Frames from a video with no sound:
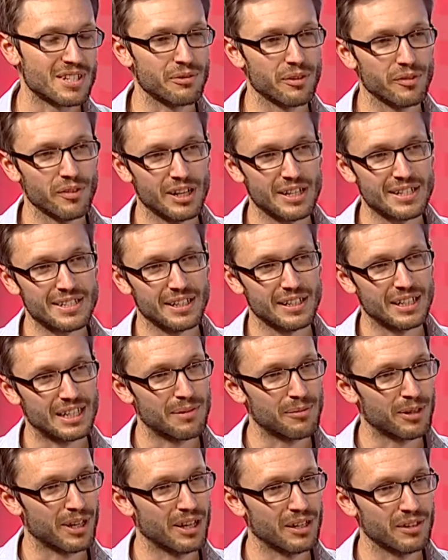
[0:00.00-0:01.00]
So we've had a study
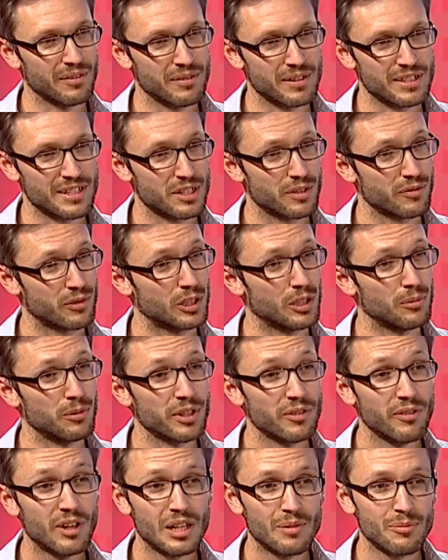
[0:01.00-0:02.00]
coming out of the Center for
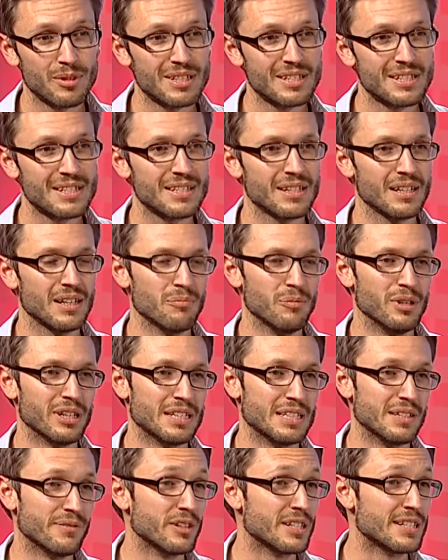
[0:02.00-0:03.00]
Global Development, a
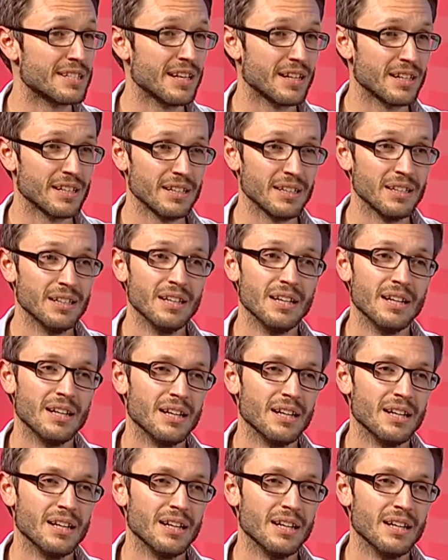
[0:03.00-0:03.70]
big DFID study,